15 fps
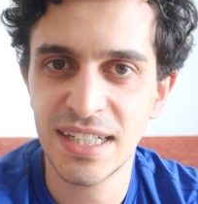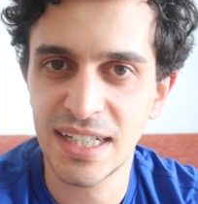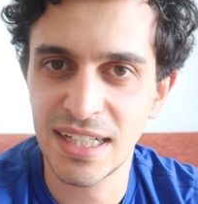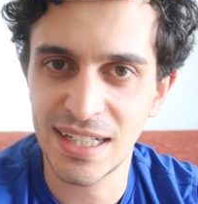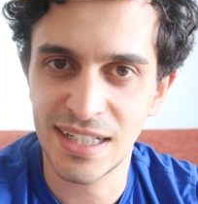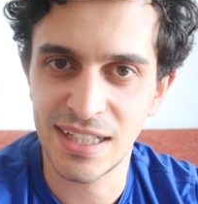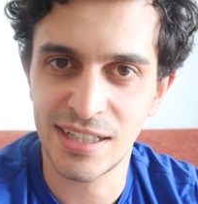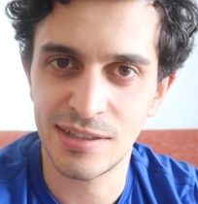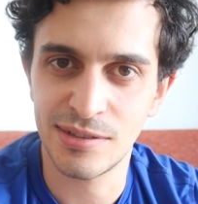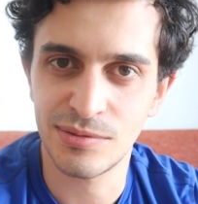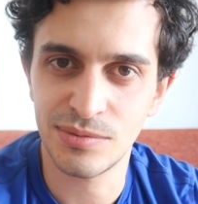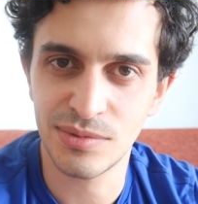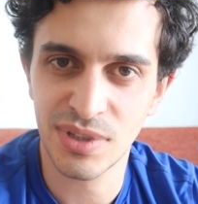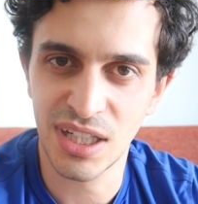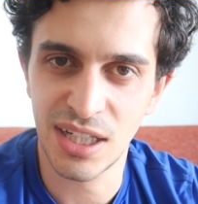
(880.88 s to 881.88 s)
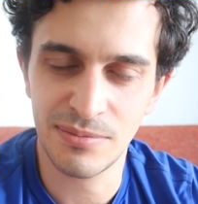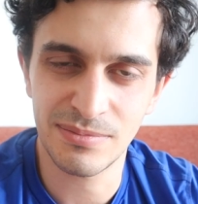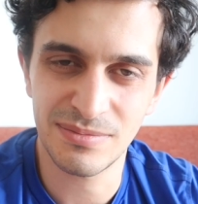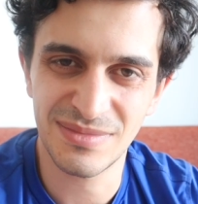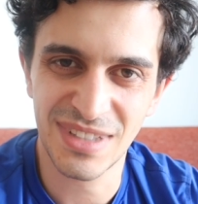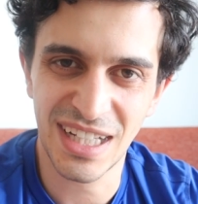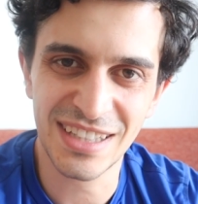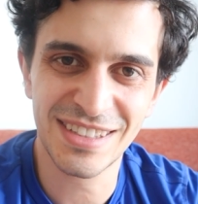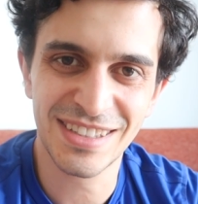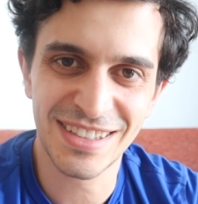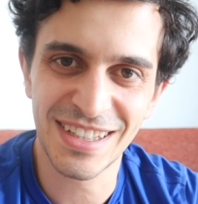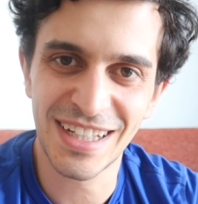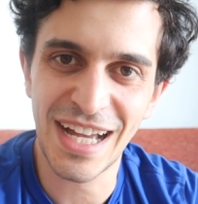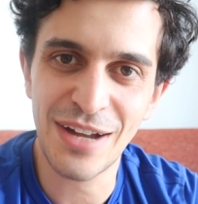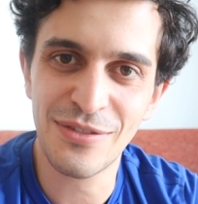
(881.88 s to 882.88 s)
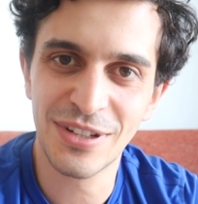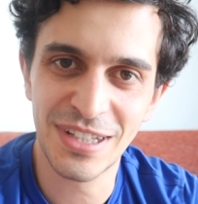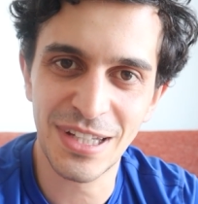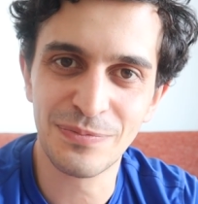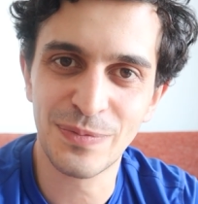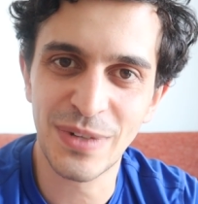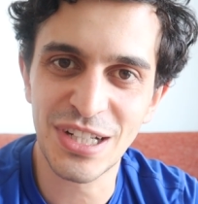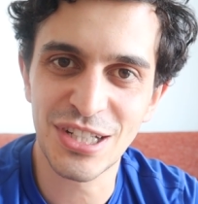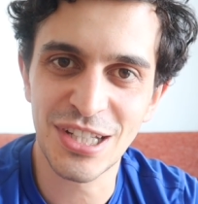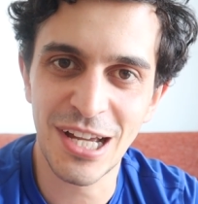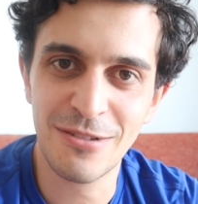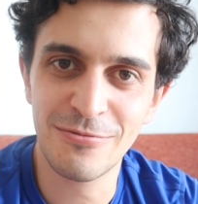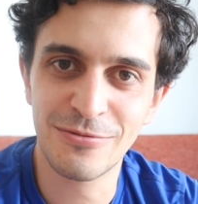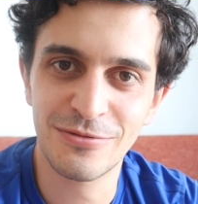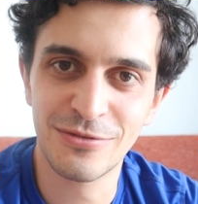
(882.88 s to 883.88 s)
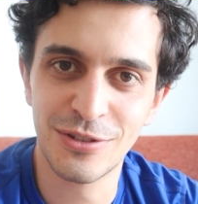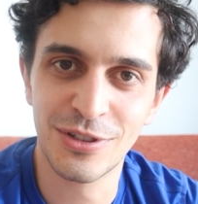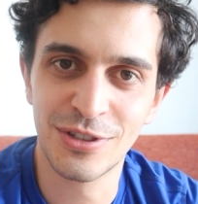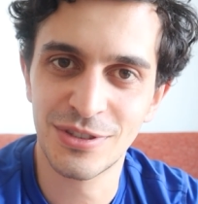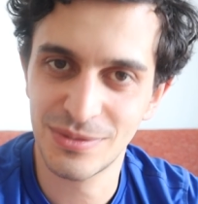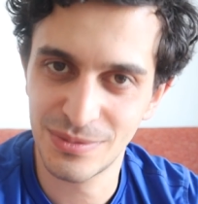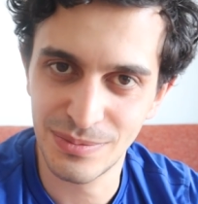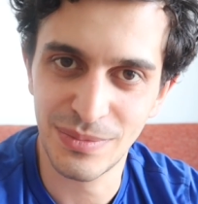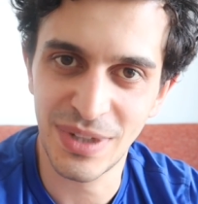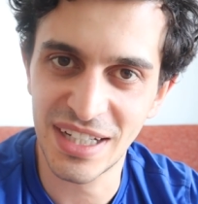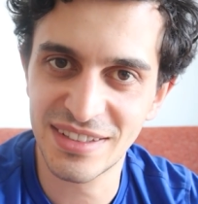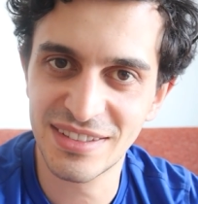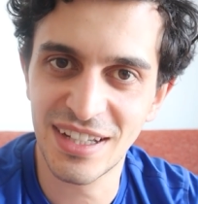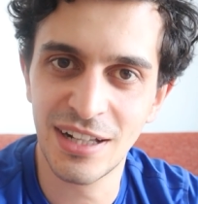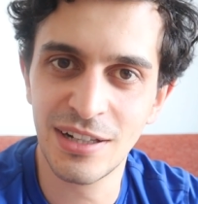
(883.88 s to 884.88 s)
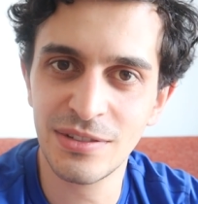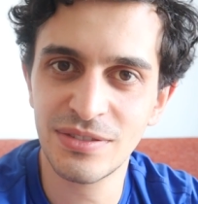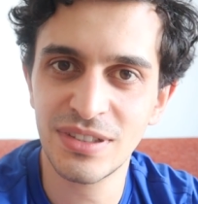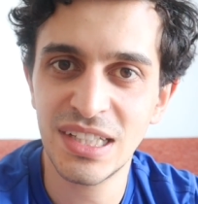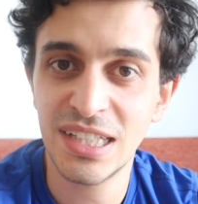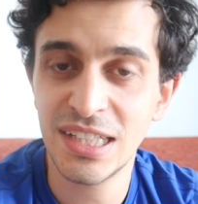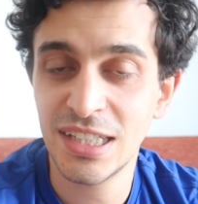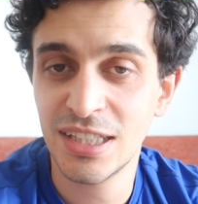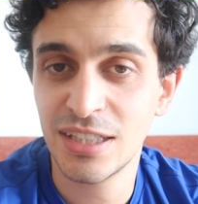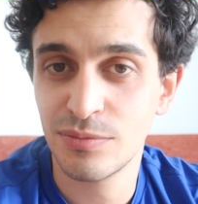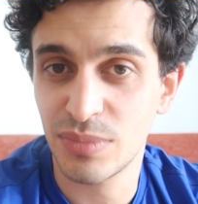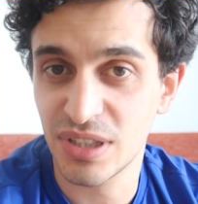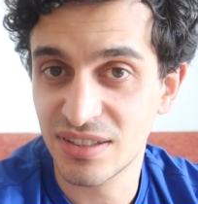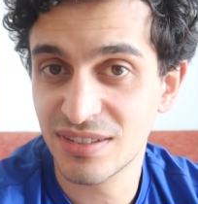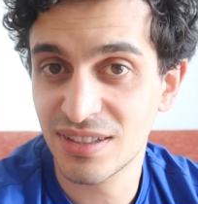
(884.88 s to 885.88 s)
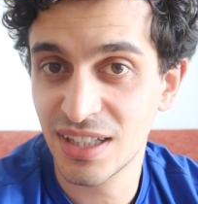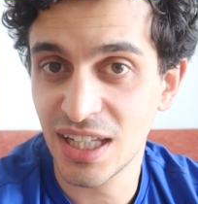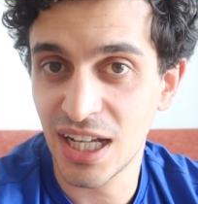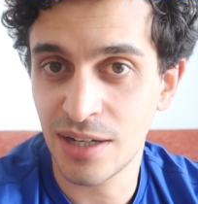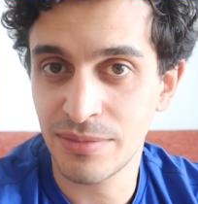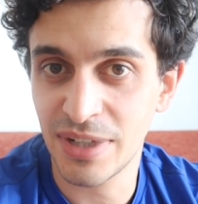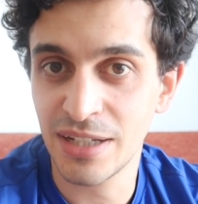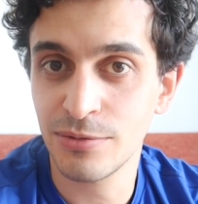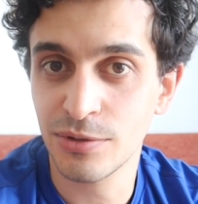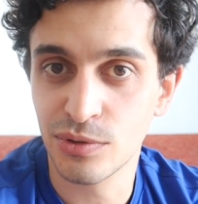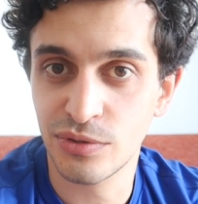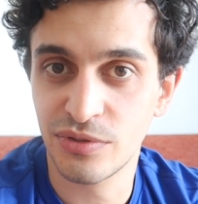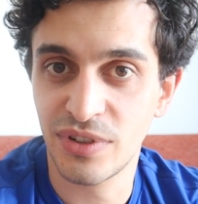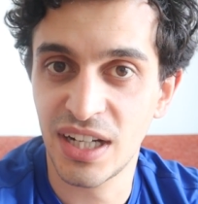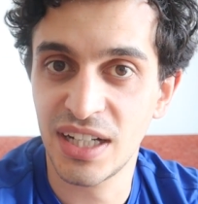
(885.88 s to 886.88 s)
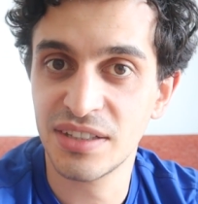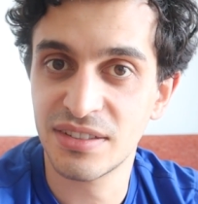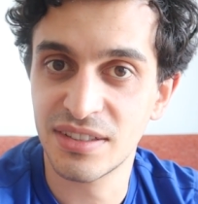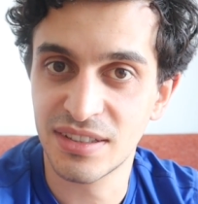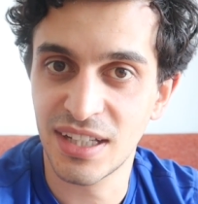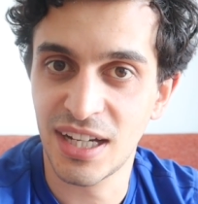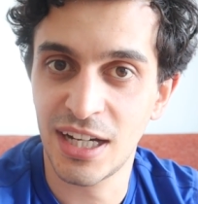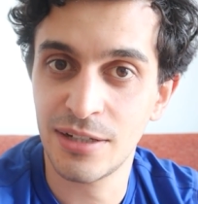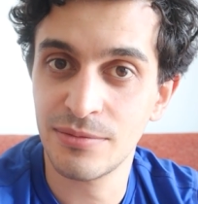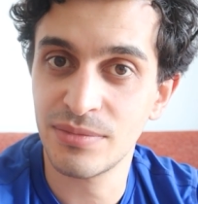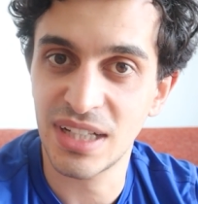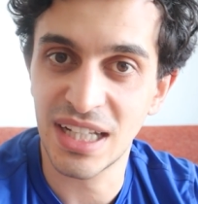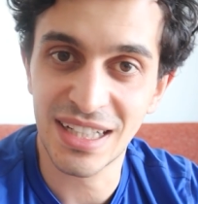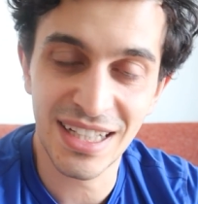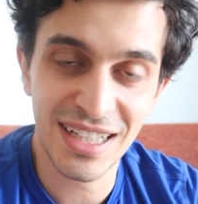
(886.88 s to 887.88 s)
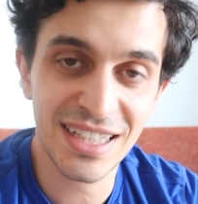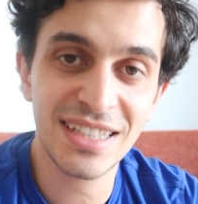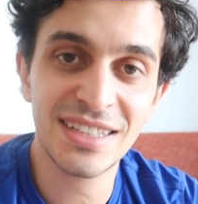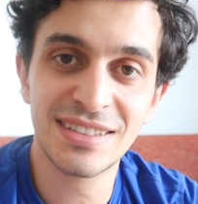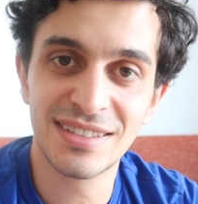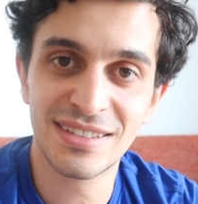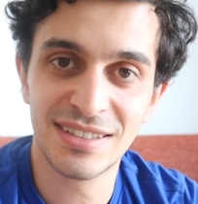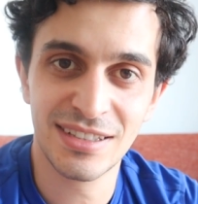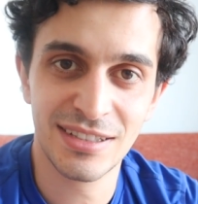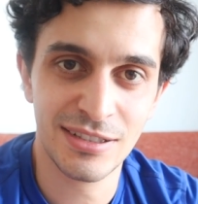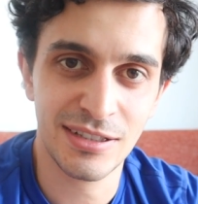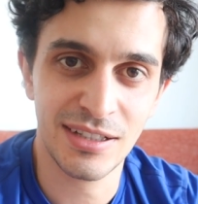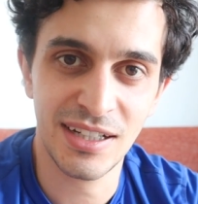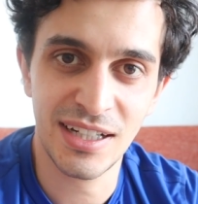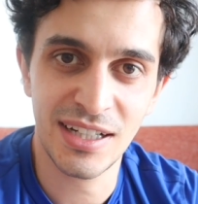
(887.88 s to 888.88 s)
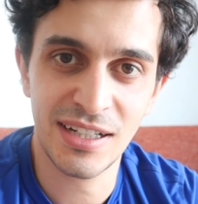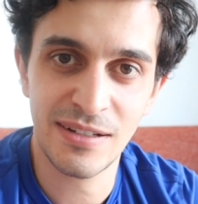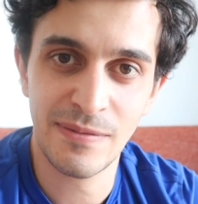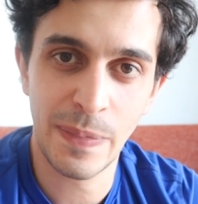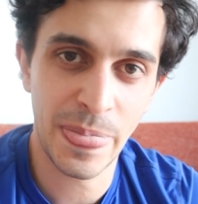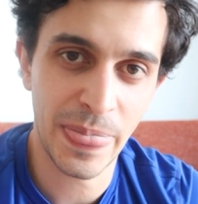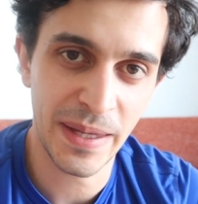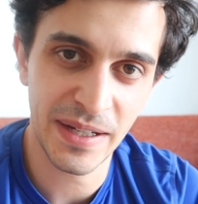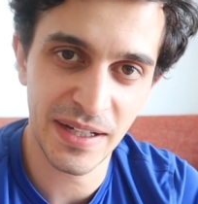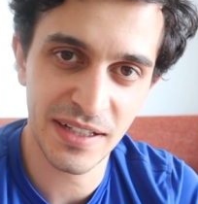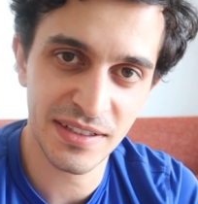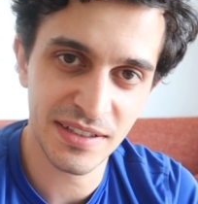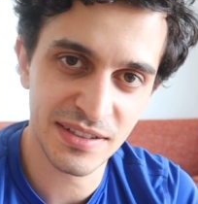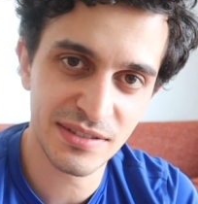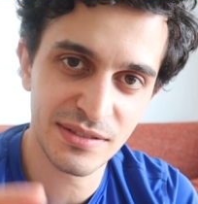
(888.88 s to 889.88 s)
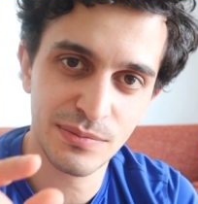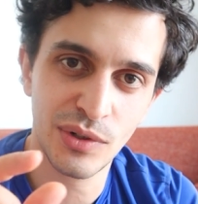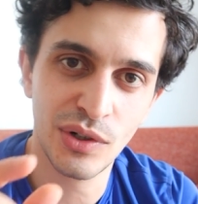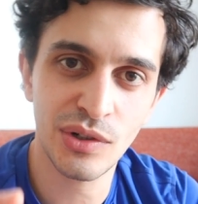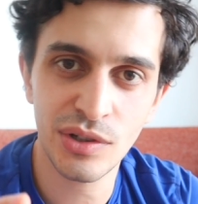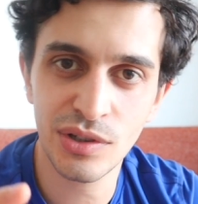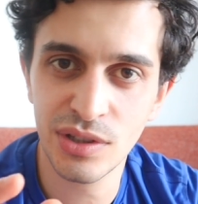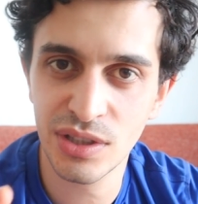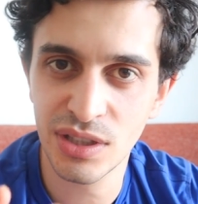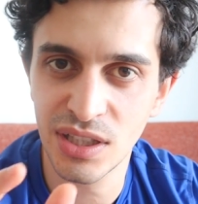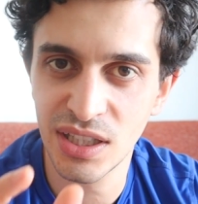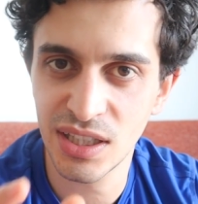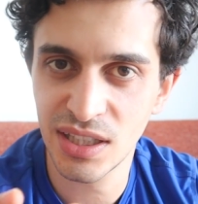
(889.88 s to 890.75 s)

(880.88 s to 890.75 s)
I'm not having that much time for myself, but still I'm able to find the time, at least in a small